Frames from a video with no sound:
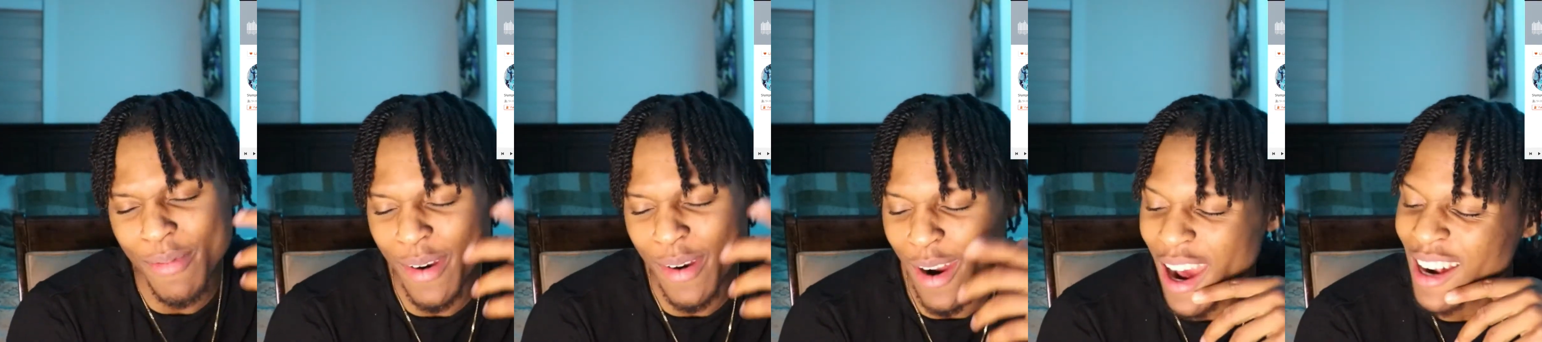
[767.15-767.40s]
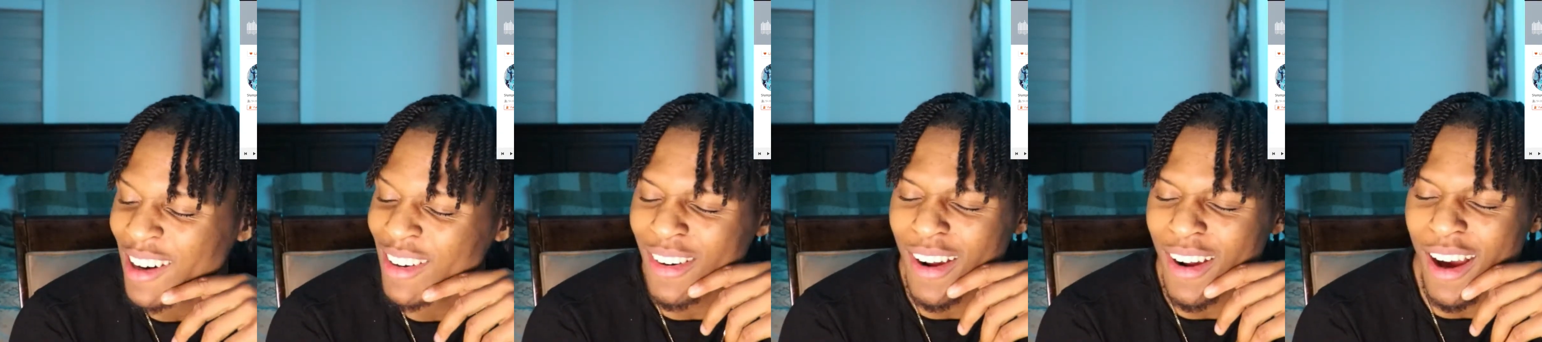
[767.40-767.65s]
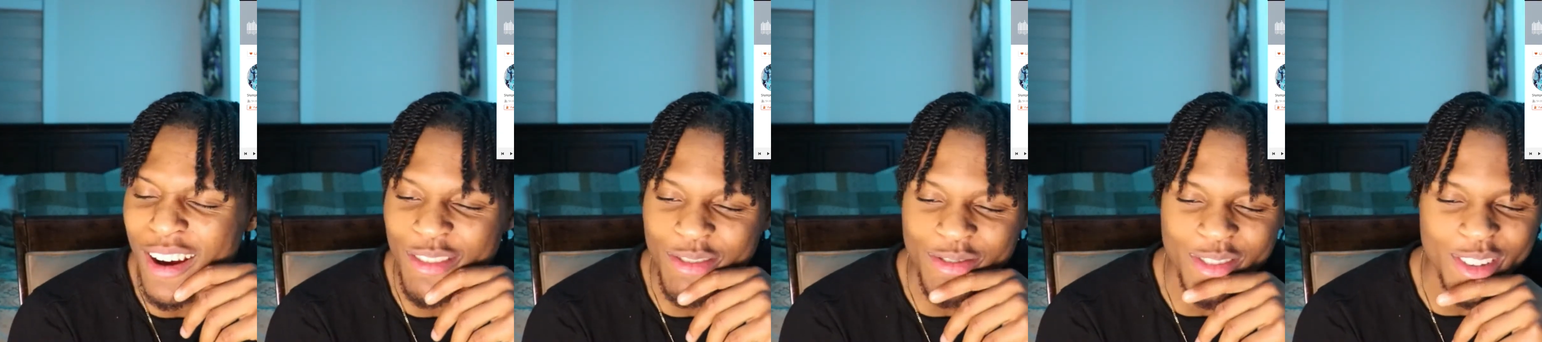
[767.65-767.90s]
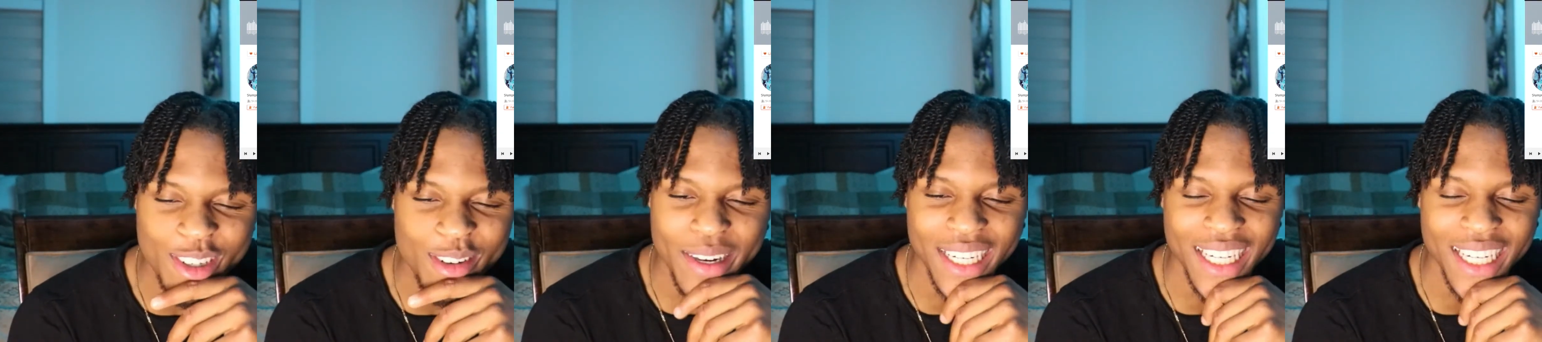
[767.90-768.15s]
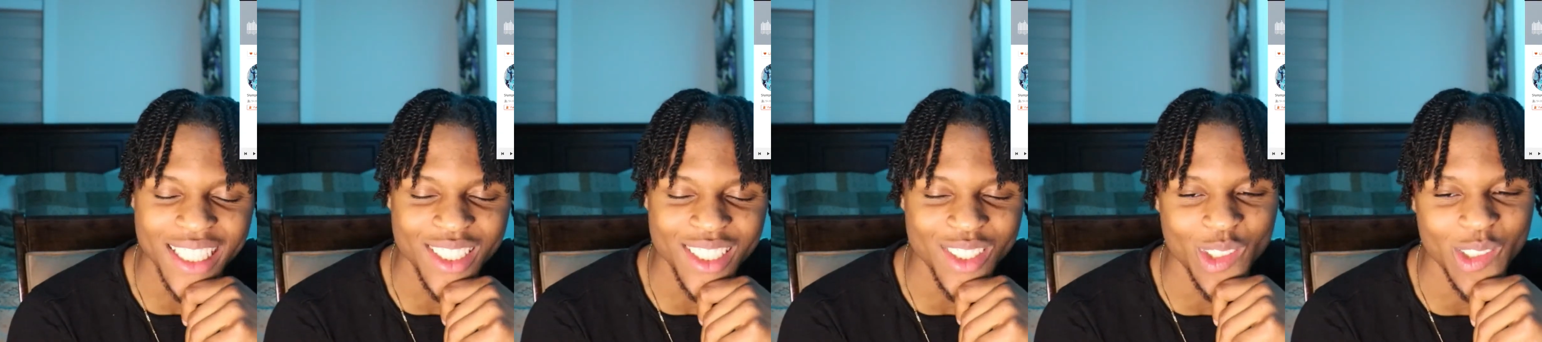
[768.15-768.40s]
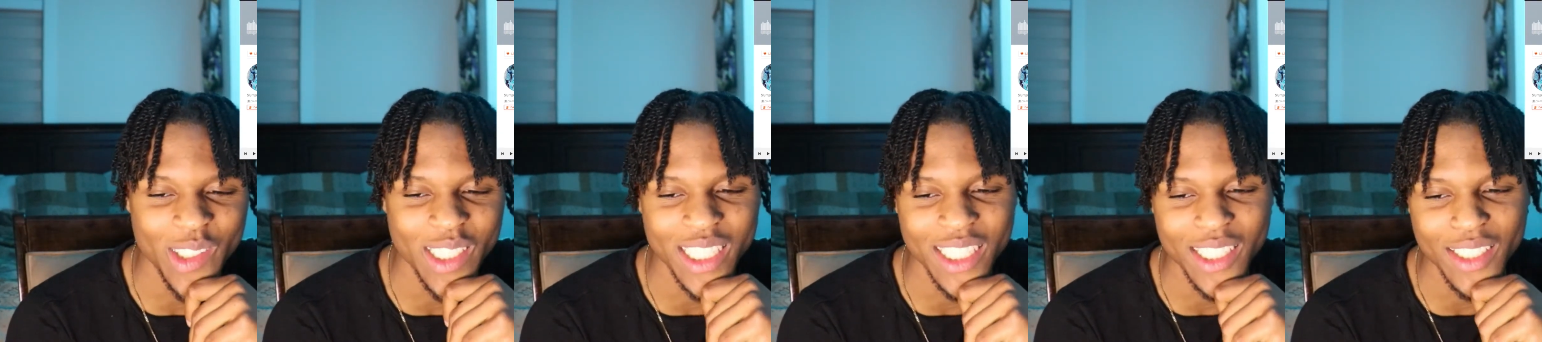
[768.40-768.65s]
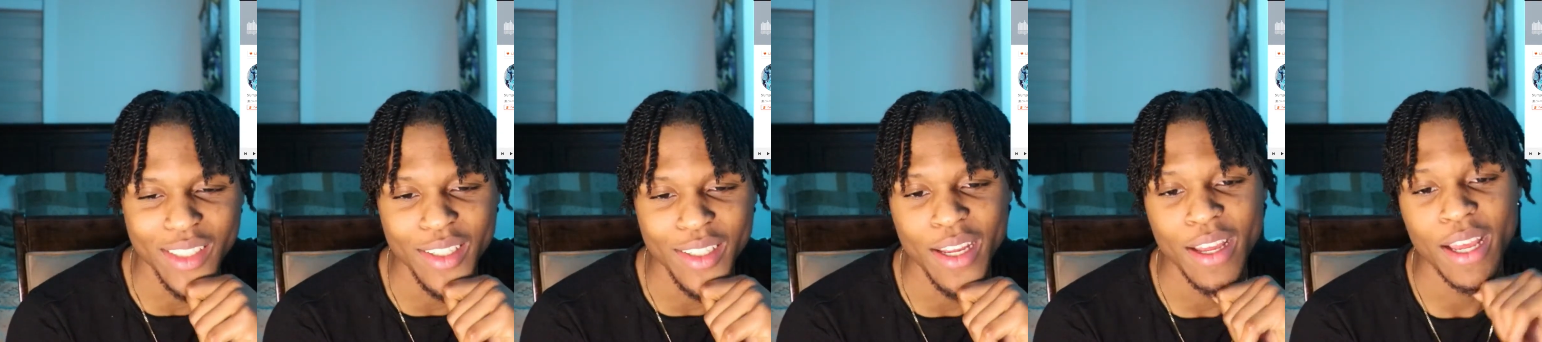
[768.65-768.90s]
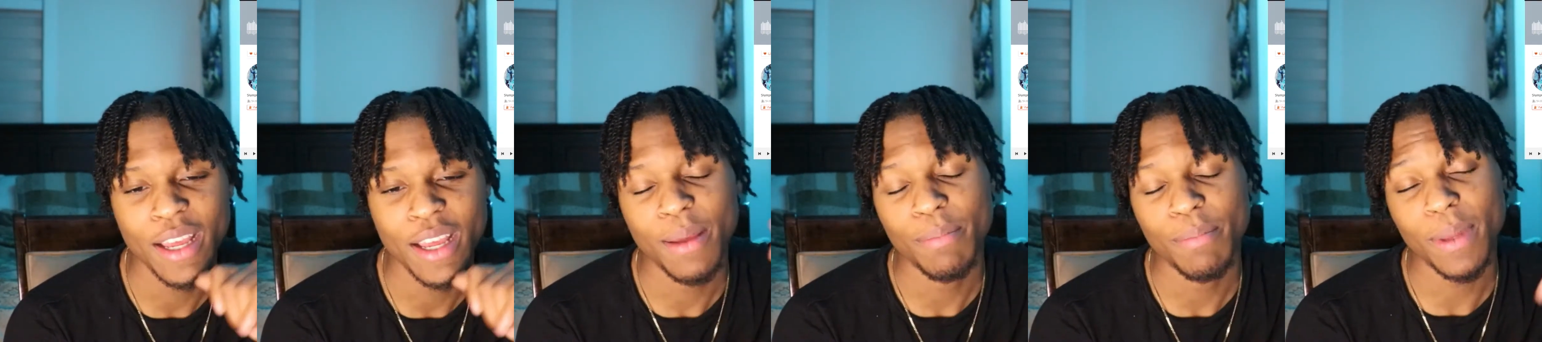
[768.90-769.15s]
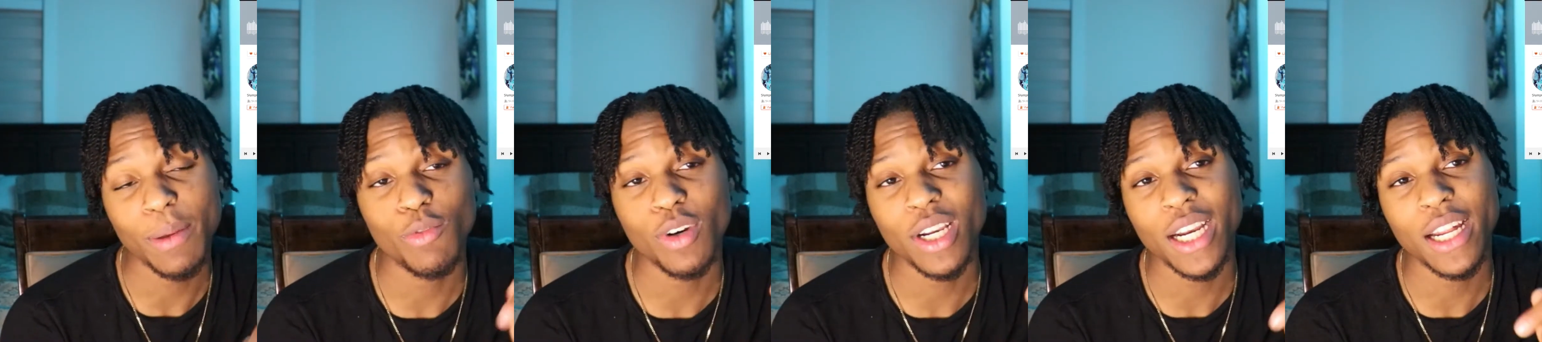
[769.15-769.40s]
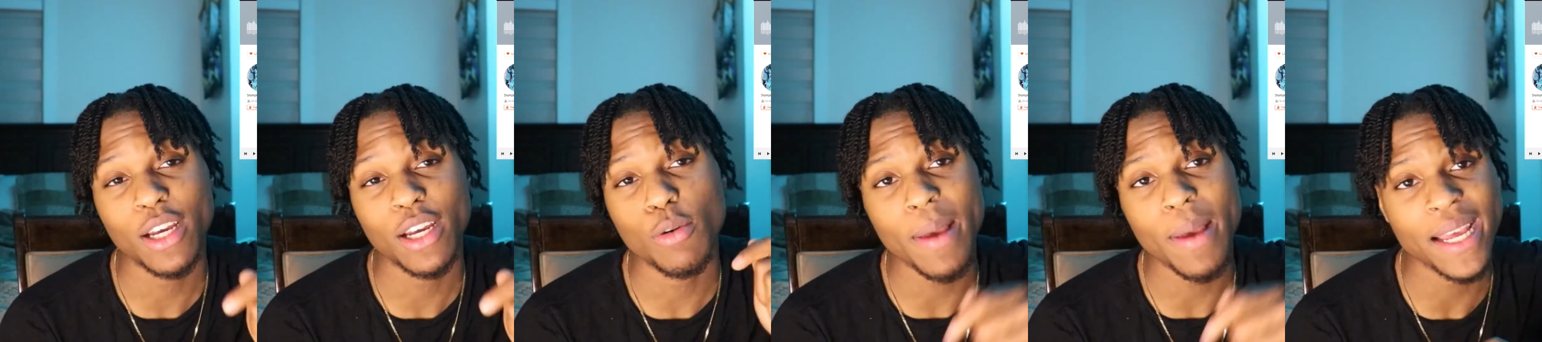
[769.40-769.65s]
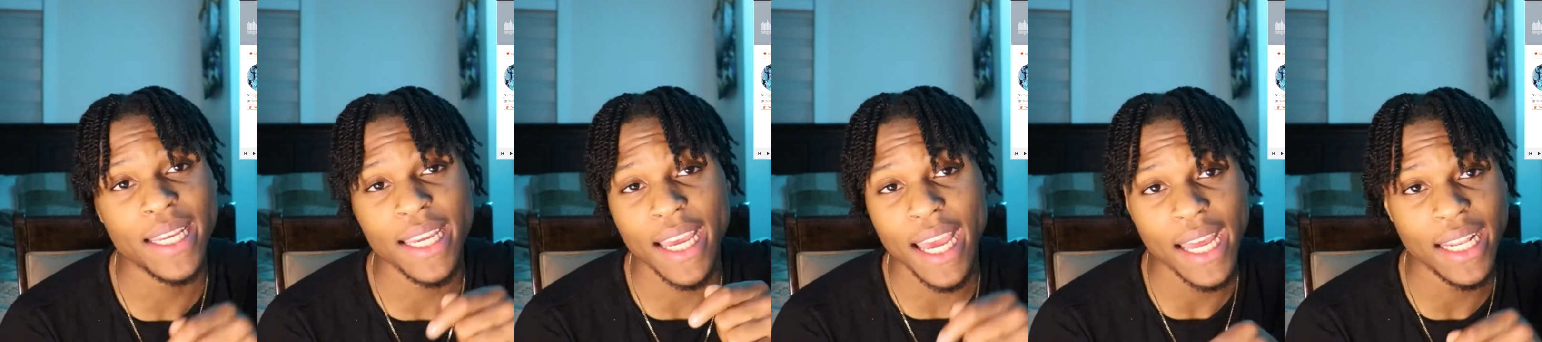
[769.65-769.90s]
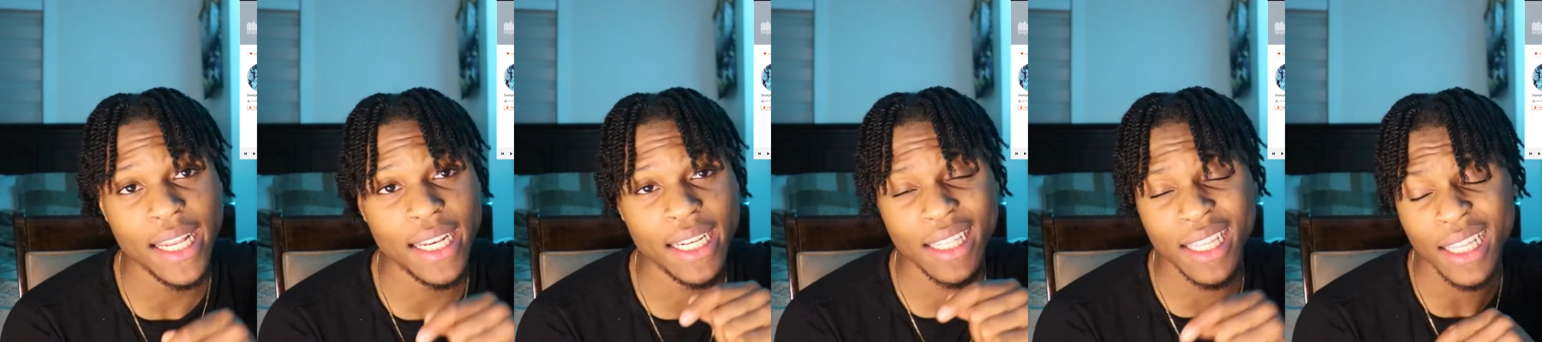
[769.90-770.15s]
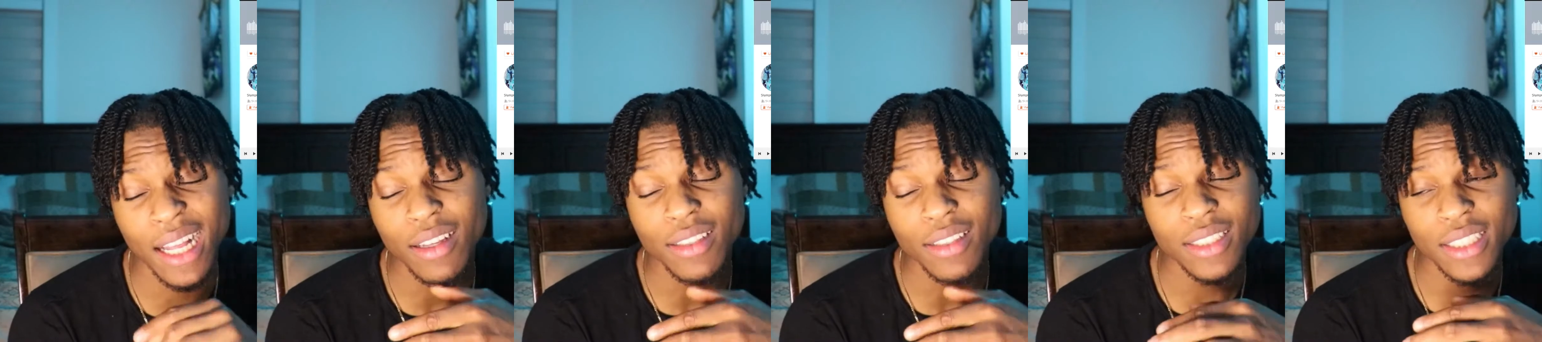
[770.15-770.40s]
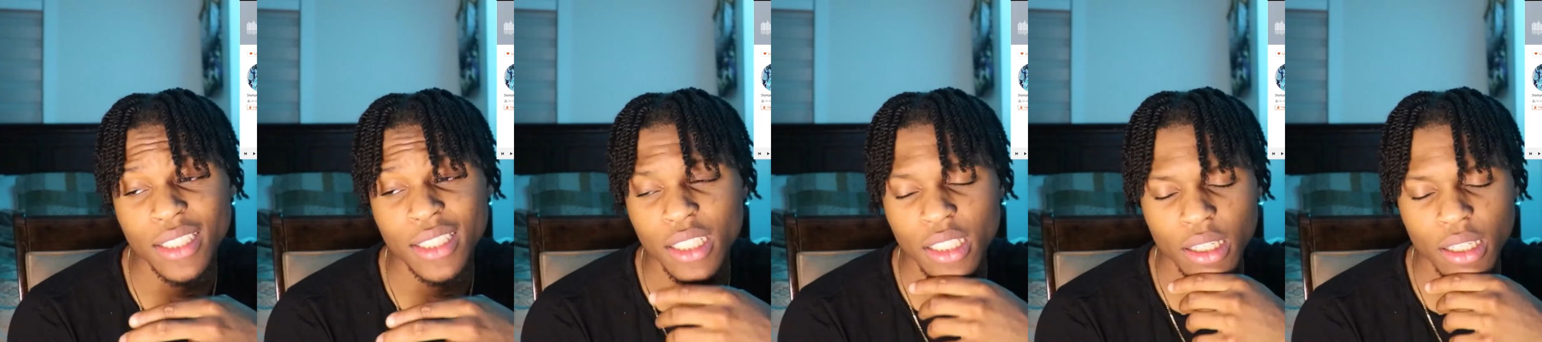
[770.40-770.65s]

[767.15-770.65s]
I don't know how I feel about that song right now. Maybe when I go back and edit, like, I'll see.